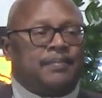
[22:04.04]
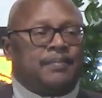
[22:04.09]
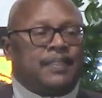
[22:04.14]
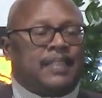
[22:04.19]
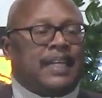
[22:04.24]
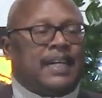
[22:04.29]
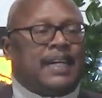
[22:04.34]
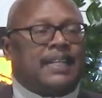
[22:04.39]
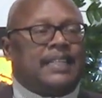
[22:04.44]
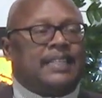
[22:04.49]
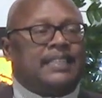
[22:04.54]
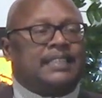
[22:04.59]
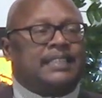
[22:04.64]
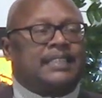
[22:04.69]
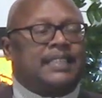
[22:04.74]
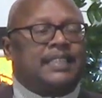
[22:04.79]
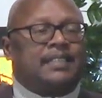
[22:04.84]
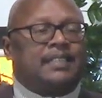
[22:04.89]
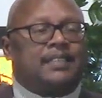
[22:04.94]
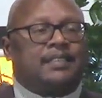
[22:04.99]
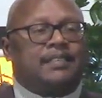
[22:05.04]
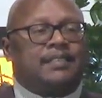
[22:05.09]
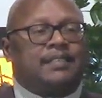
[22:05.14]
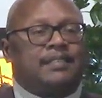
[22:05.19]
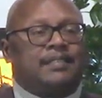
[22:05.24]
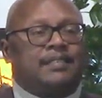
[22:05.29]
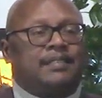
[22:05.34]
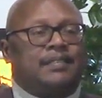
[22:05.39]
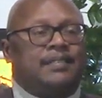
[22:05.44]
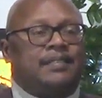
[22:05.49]
God has sent
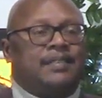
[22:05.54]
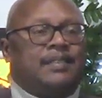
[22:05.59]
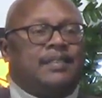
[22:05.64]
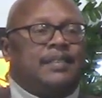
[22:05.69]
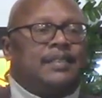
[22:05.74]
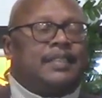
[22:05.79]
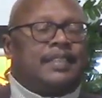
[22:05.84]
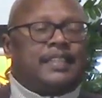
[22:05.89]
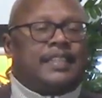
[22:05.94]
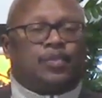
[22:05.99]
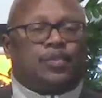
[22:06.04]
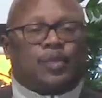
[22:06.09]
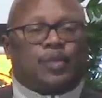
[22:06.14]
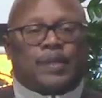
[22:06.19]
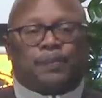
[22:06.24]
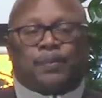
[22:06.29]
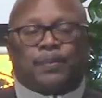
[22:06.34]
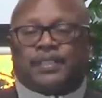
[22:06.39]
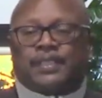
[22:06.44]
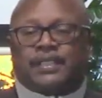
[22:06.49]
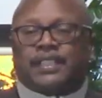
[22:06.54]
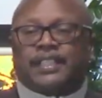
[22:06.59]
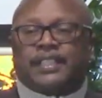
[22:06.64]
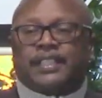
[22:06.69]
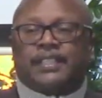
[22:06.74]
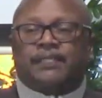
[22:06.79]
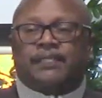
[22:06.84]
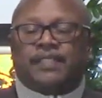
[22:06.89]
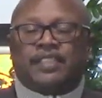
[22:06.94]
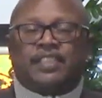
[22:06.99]
his
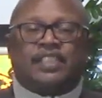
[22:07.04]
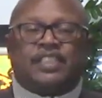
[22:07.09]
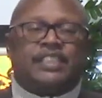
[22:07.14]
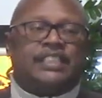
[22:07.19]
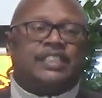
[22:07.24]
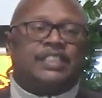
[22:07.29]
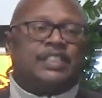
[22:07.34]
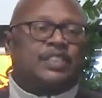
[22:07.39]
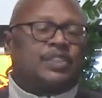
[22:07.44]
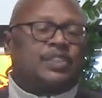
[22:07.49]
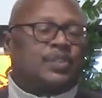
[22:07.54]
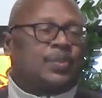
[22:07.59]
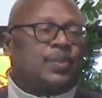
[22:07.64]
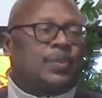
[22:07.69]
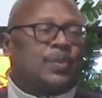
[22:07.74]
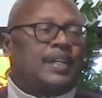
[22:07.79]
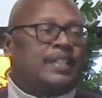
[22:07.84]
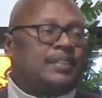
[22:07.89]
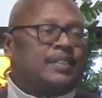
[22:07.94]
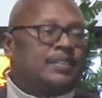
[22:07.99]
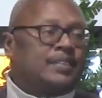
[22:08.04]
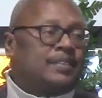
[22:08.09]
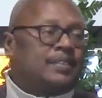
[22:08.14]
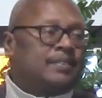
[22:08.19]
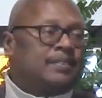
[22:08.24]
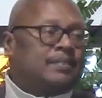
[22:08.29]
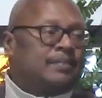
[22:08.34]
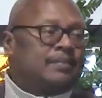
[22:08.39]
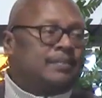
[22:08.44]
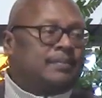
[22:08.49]
representative, and it's Jesus the Christ.
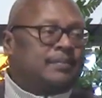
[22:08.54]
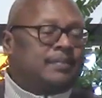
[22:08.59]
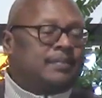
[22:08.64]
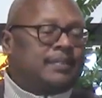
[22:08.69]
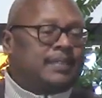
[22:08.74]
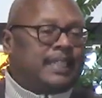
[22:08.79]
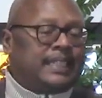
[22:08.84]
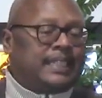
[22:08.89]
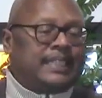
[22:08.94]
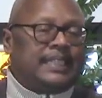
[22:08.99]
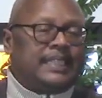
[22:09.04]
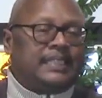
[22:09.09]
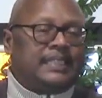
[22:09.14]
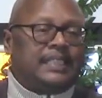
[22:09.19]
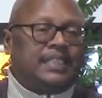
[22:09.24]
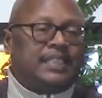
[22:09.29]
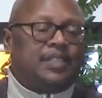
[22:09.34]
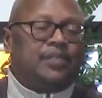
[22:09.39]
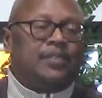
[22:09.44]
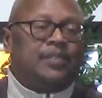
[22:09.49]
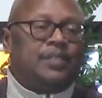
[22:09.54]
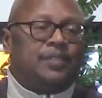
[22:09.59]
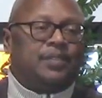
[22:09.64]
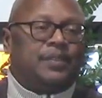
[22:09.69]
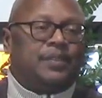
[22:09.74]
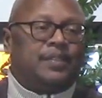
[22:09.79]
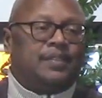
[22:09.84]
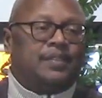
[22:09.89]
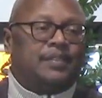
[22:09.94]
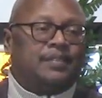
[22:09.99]
And he's the only
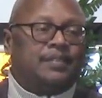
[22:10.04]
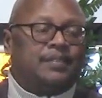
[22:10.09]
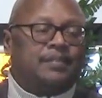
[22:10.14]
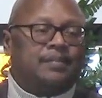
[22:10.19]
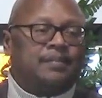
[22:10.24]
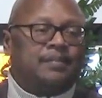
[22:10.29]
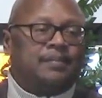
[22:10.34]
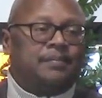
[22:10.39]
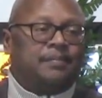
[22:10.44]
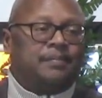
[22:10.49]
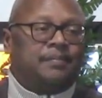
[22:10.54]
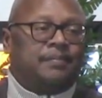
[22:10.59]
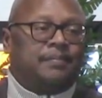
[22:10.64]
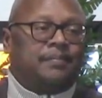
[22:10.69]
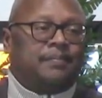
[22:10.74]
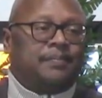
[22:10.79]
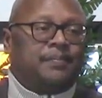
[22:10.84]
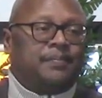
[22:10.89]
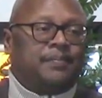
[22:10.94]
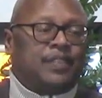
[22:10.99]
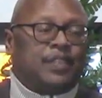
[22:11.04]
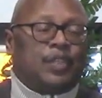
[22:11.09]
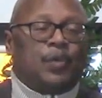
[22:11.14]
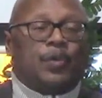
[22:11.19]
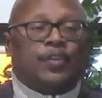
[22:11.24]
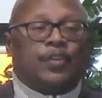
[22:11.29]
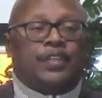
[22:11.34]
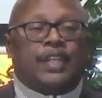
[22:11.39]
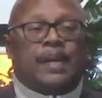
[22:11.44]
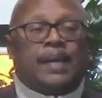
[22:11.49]
one. Go
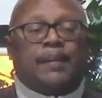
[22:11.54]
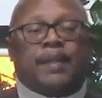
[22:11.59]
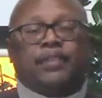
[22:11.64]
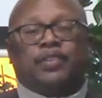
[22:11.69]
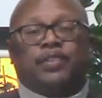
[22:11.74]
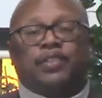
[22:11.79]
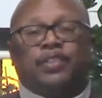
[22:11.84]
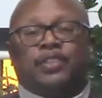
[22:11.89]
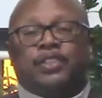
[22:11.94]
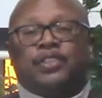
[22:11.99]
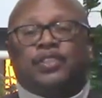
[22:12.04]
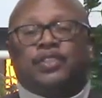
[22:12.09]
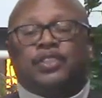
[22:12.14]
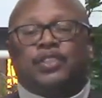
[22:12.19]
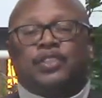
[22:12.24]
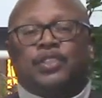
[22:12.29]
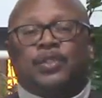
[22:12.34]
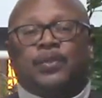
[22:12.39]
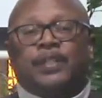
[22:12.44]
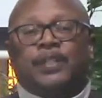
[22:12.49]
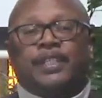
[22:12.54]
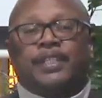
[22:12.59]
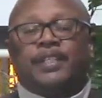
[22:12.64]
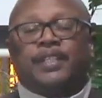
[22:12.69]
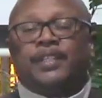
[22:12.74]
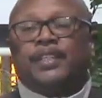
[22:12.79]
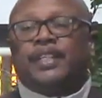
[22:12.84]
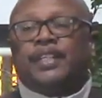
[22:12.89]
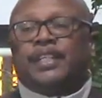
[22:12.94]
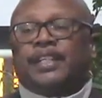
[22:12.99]
to the denominational churches, you'll
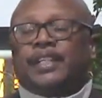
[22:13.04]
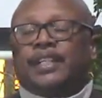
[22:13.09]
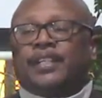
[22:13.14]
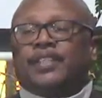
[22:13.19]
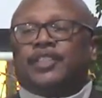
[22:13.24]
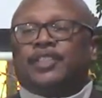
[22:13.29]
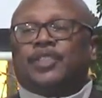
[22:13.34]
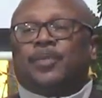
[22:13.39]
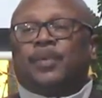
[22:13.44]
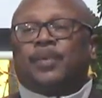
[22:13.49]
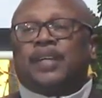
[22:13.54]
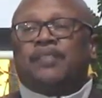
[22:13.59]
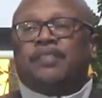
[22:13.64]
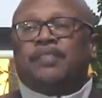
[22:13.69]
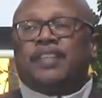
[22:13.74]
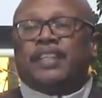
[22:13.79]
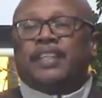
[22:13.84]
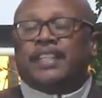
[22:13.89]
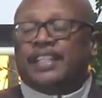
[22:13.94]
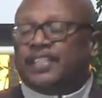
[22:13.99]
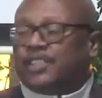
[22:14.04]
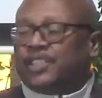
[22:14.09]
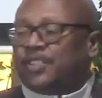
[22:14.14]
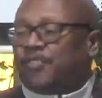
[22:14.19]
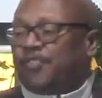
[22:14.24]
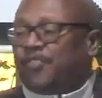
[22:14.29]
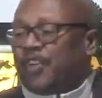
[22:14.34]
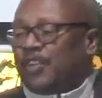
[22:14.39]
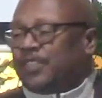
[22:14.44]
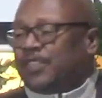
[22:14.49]
hear, here's the reverend and here's the
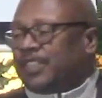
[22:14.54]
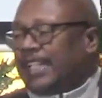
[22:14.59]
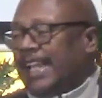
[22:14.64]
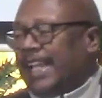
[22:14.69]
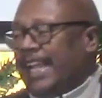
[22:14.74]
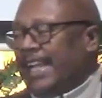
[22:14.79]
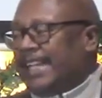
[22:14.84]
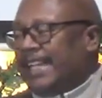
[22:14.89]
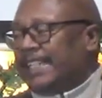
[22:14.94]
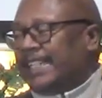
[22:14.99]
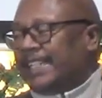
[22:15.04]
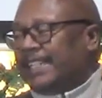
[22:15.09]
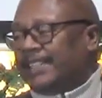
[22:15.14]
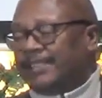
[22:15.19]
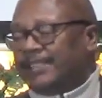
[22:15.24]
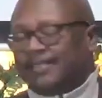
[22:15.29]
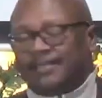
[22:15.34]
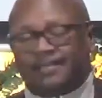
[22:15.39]
first lady.